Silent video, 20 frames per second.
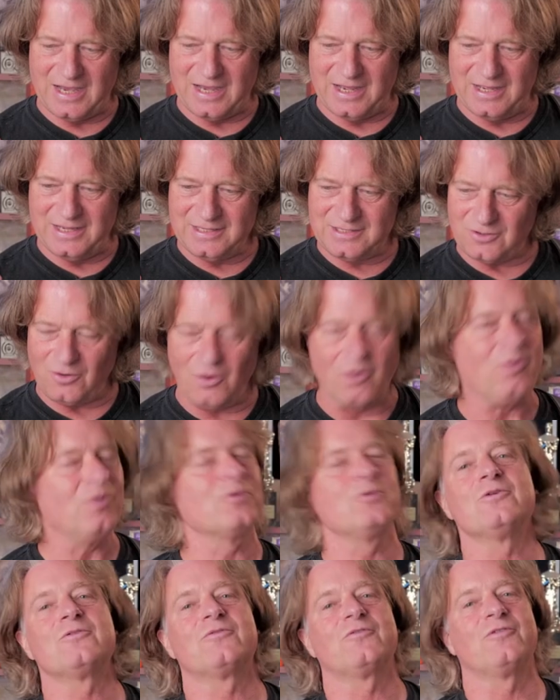It's all
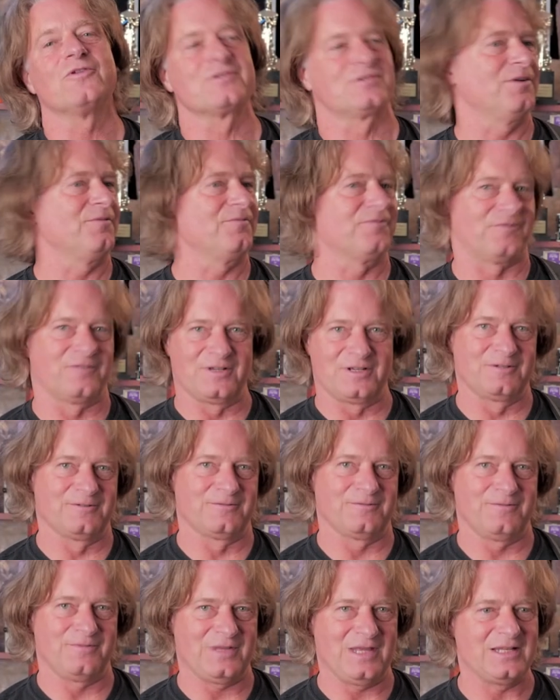good for
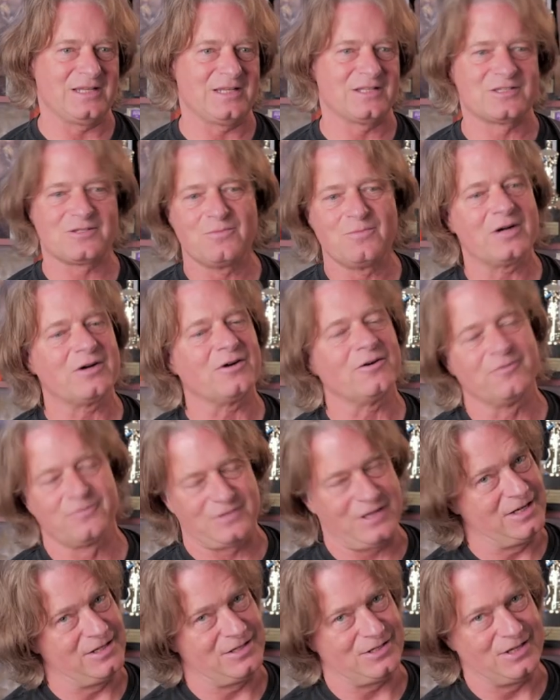something, and it's a matter of
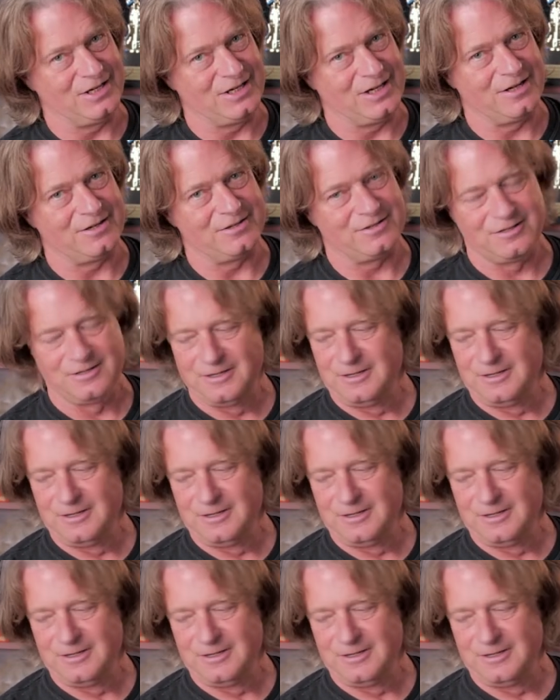taste in the end.